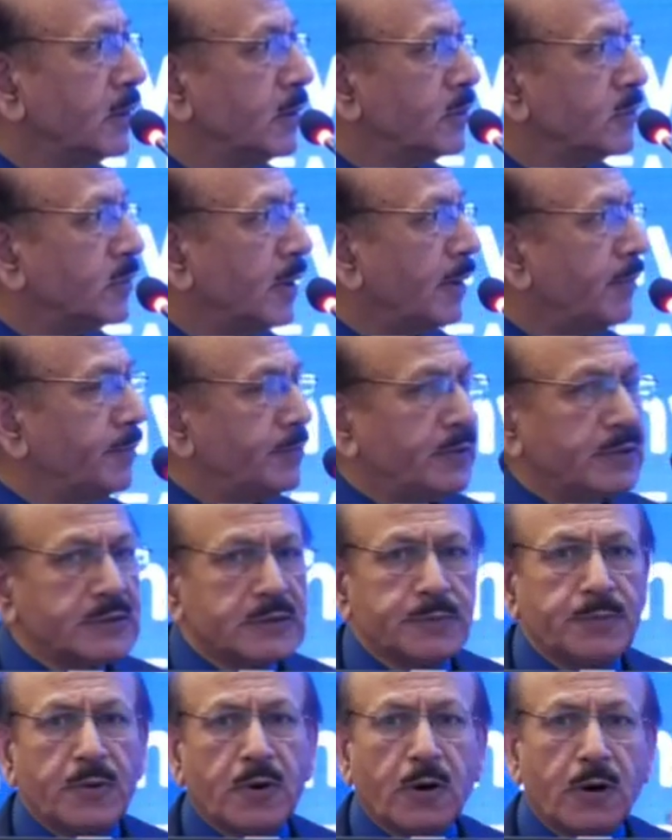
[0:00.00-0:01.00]
So I've
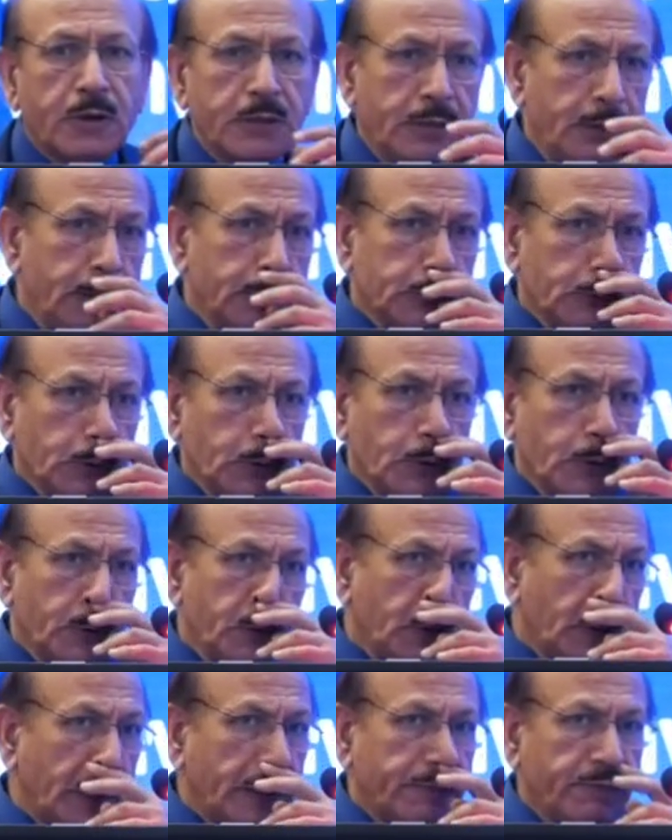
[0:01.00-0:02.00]
just brought these so
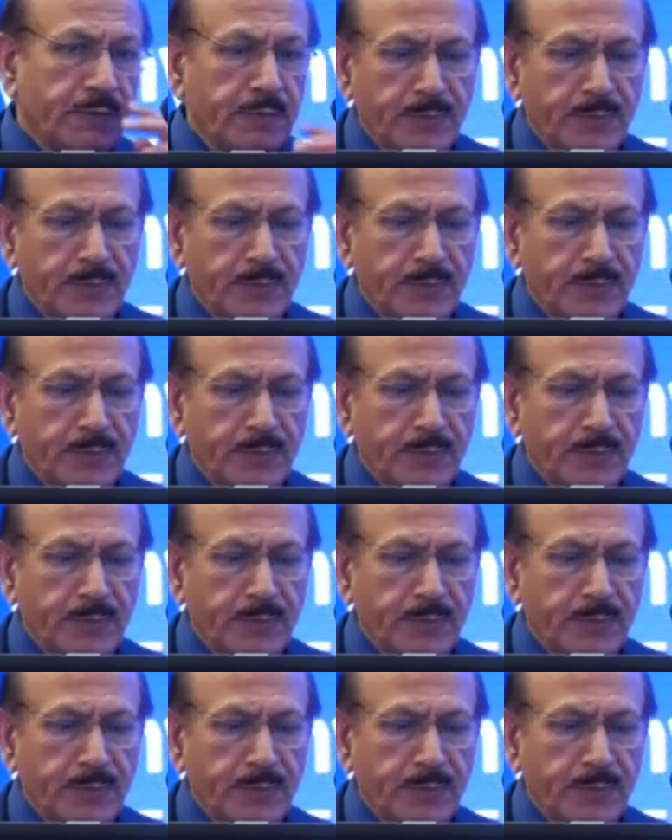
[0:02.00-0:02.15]
you get